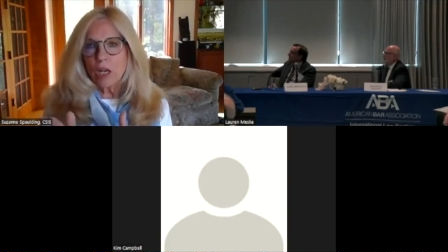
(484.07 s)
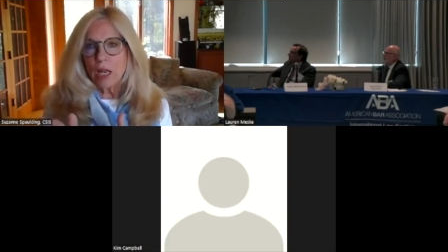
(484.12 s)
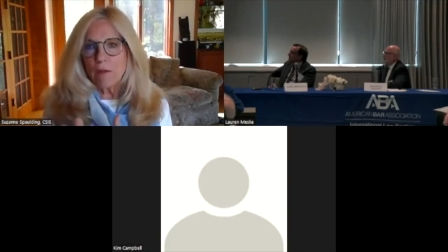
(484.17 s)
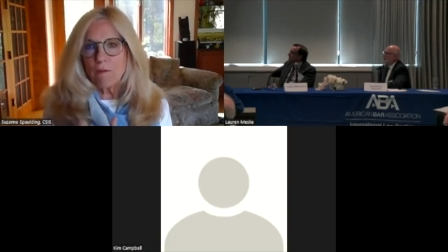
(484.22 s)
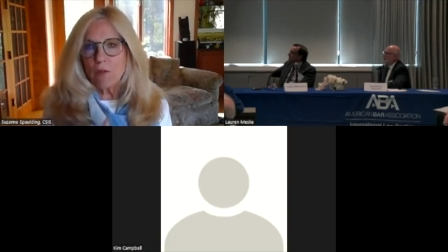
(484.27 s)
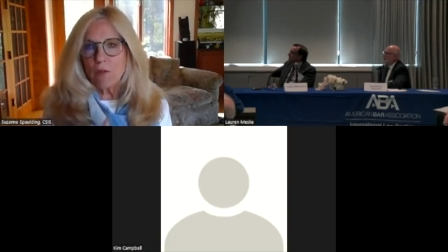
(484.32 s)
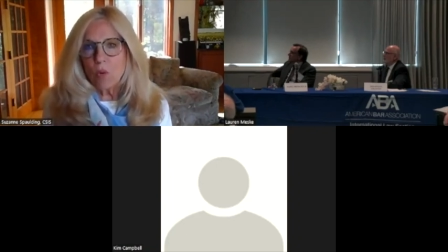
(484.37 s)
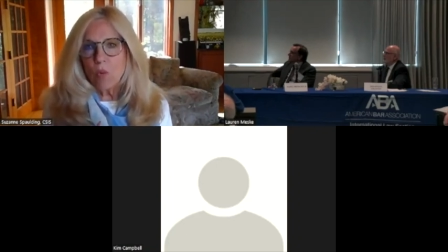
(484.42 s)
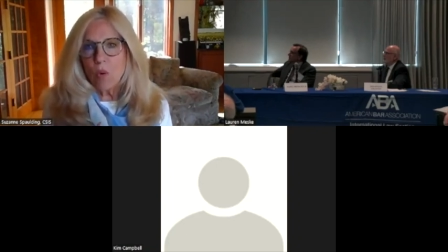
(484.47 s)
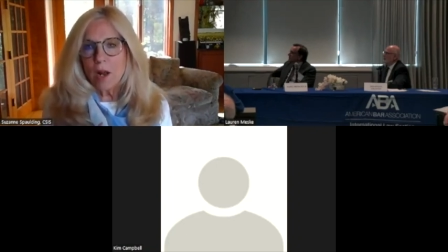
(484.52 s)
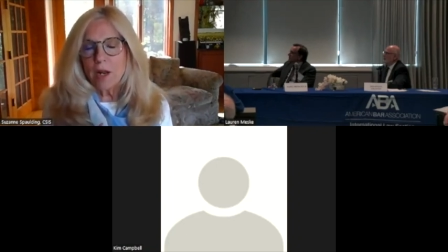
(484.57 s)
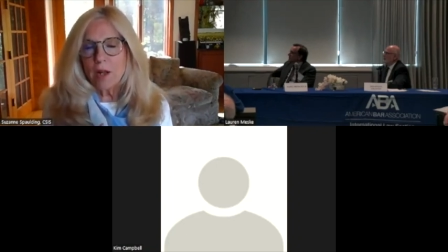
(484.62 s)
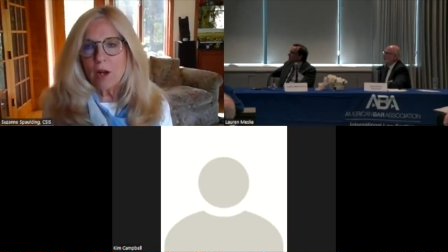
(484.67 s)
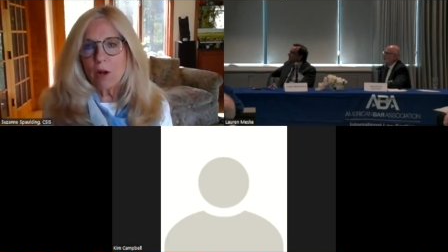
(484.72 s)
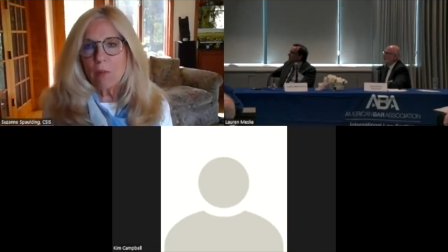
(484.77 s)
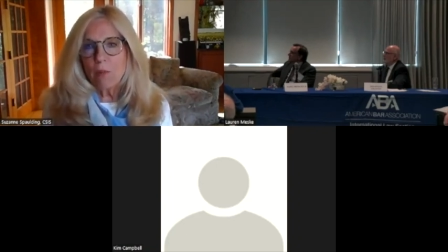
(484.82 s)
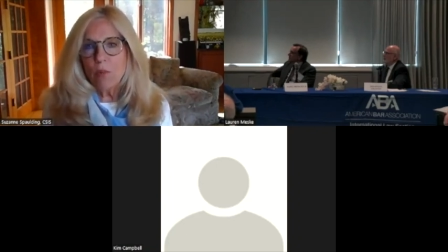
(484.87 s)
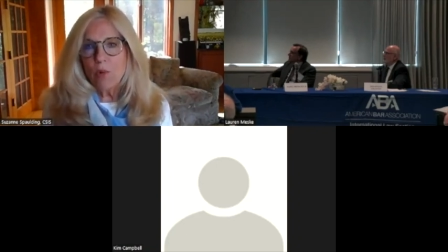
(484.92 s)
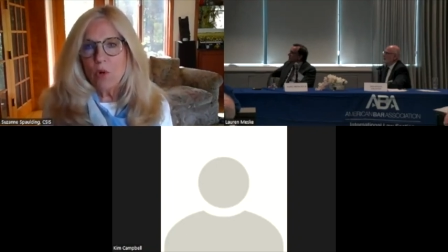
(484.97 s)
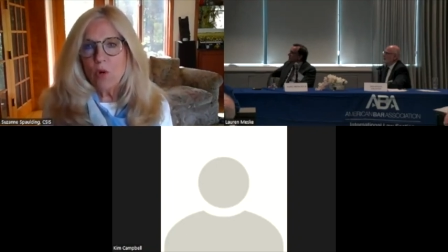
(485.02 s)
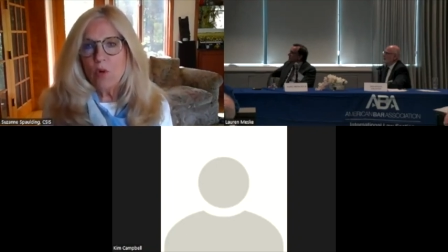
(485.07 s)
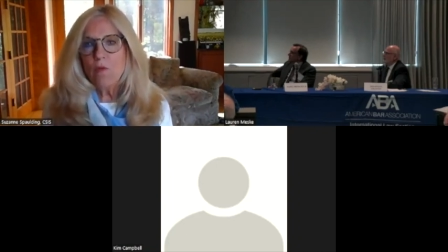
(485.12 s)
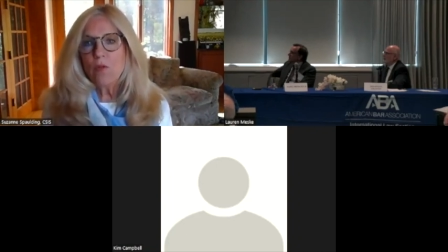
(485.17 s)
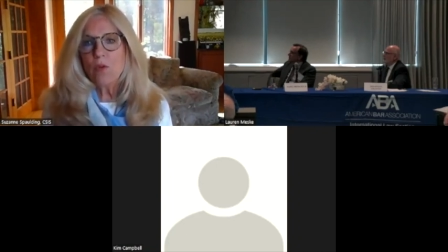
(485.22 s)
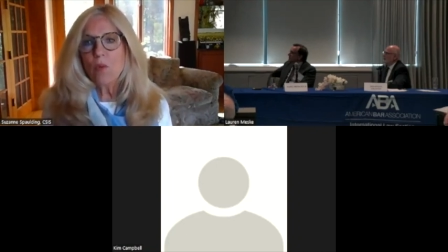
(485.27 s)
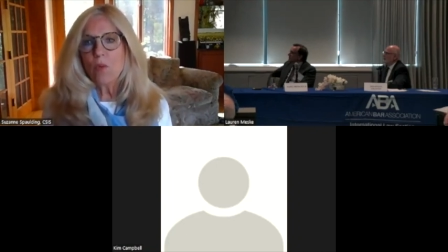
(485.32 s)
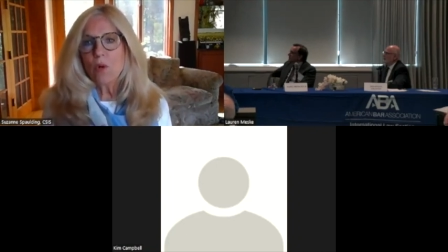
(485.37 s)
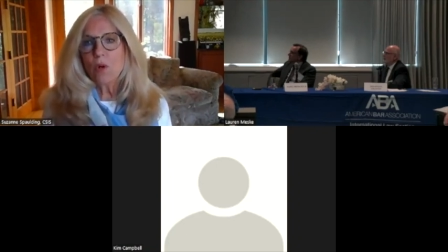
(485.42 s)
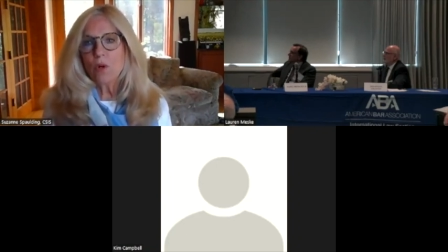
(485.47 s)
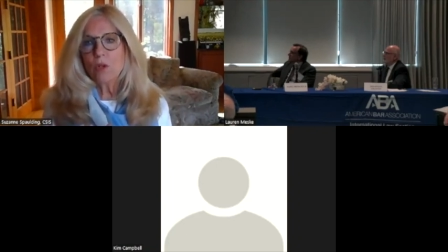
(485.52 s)
if you want to move
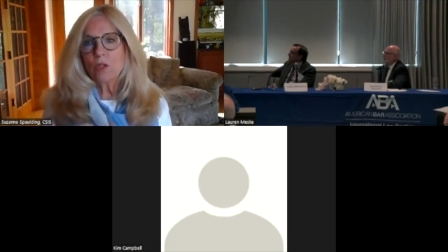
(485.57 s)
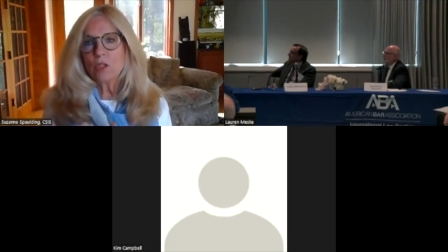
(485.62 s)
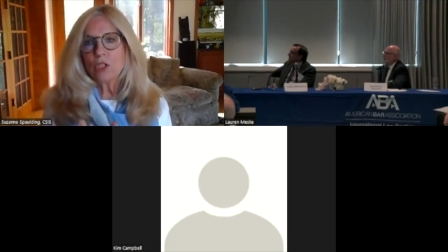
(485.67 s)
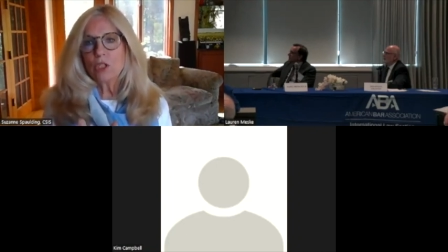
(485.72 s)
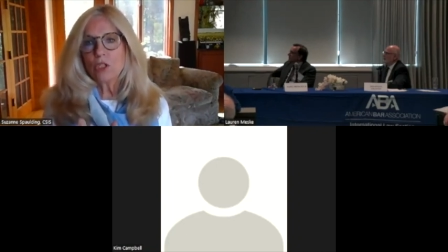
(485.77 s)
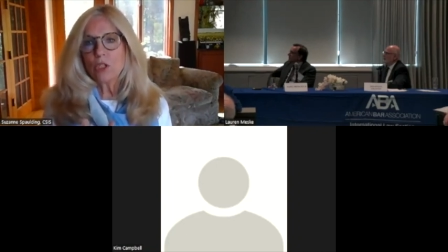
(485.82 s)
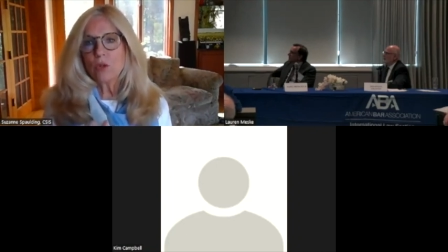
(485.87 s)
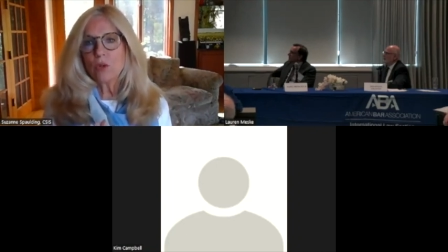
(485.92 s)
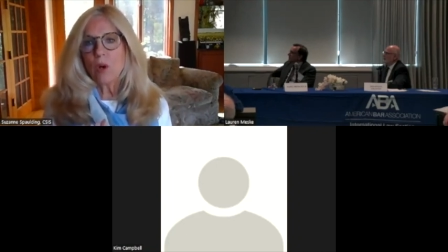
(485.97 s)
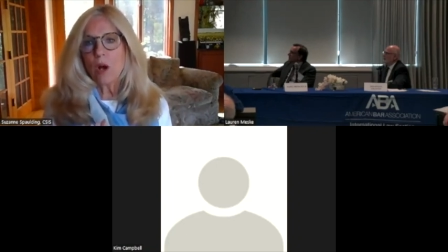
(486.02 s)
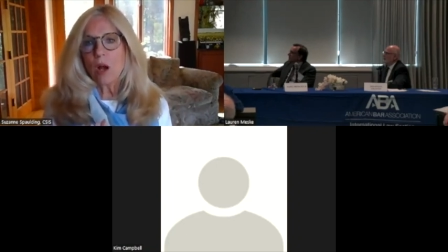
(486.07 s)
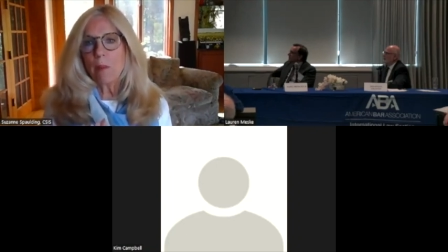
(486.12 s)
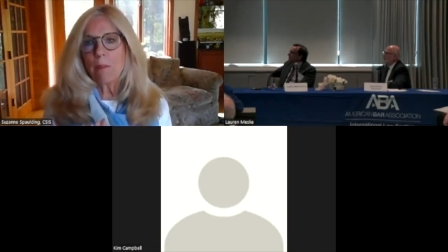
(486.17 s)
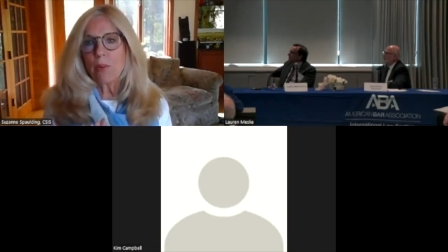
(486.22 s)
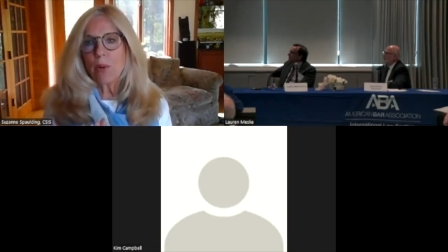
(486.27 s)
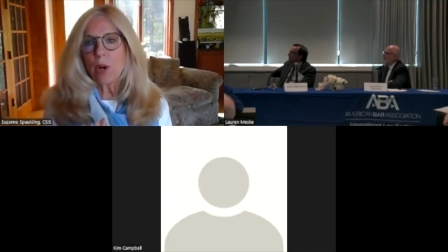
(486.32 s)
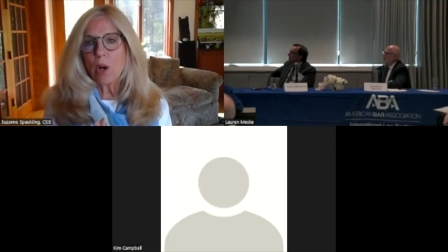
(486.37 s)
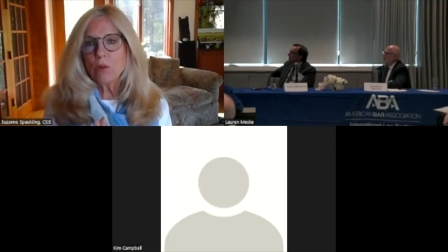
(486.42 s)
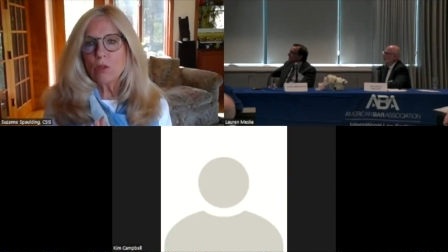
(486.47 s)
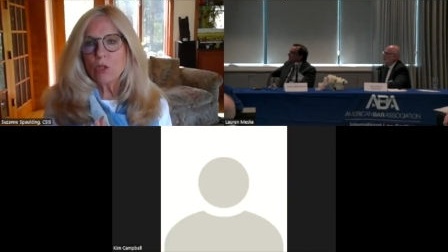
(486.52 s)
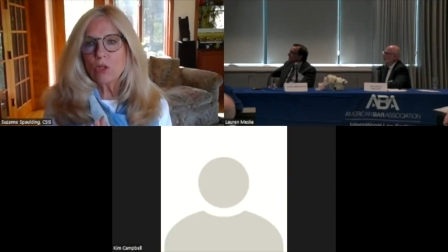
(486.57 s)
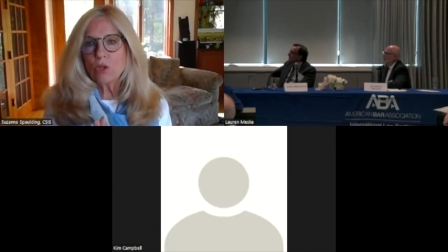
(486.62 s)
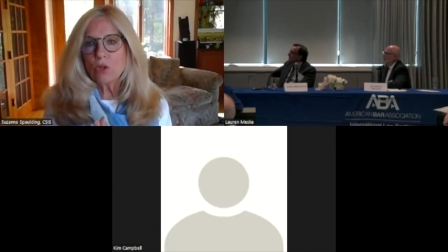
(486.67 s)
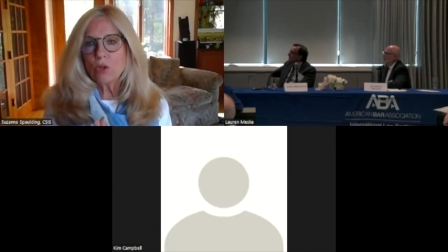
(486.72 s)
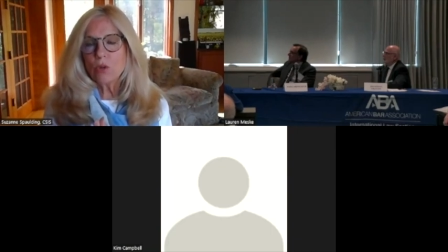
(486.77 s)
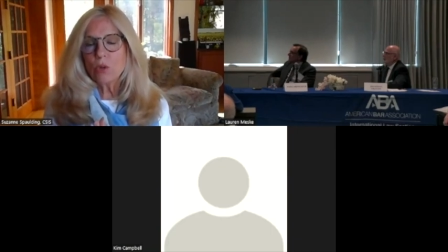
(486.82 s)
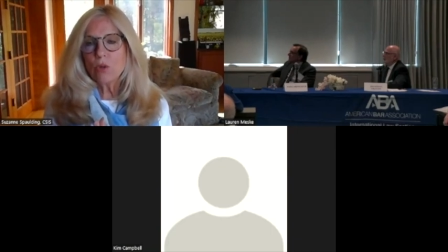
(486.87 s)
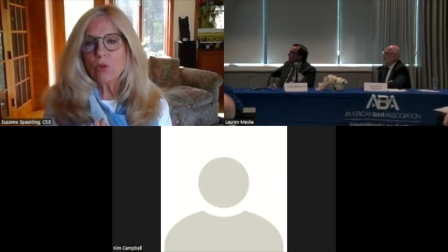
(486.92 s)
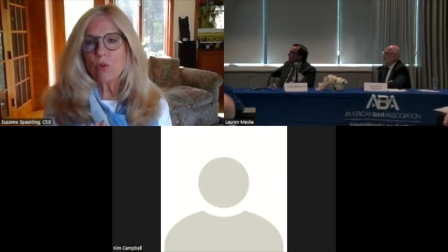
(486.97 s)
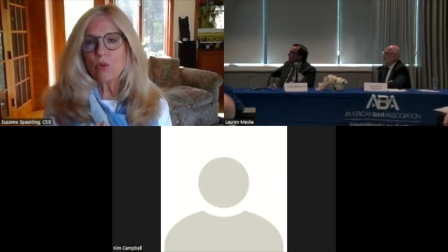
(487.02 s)
the world to a post
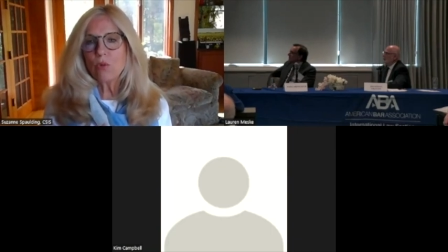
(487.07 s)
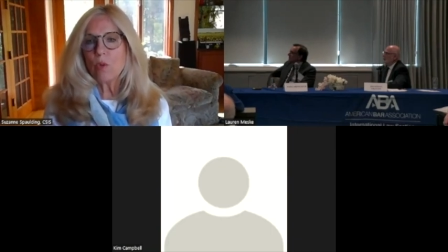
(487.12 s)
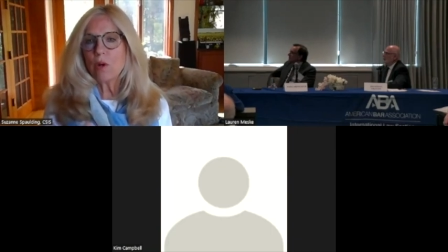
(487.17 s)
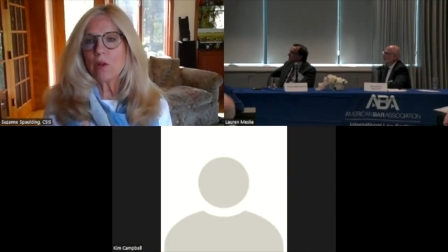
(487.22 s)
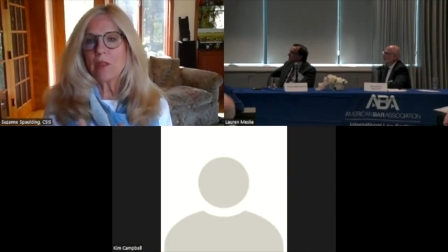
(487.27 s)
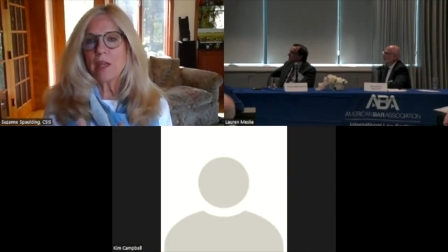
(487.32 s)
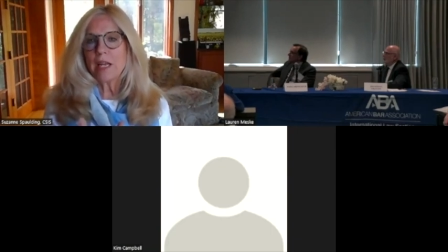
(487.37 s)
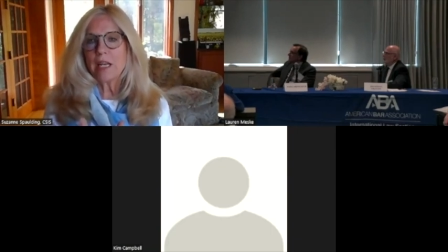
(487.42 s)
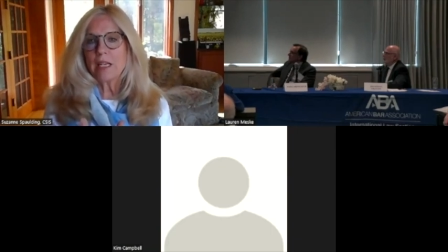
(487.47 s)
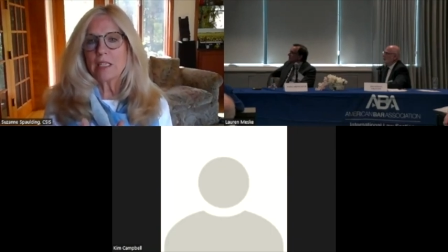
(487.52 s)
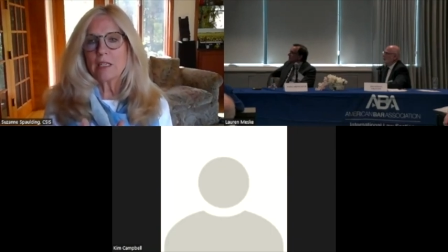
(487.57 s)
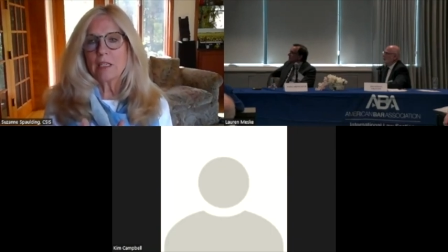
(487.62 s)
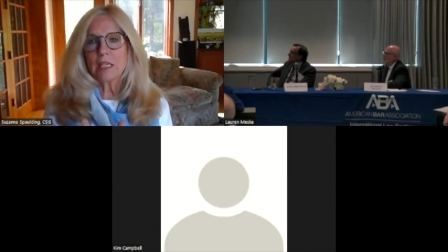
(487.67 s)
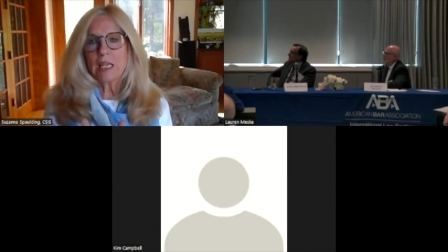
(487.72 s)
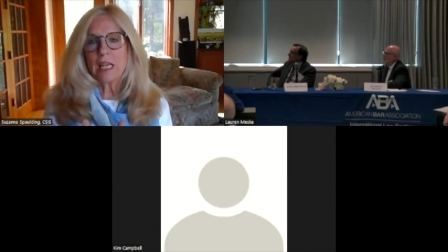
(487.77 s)
truth where they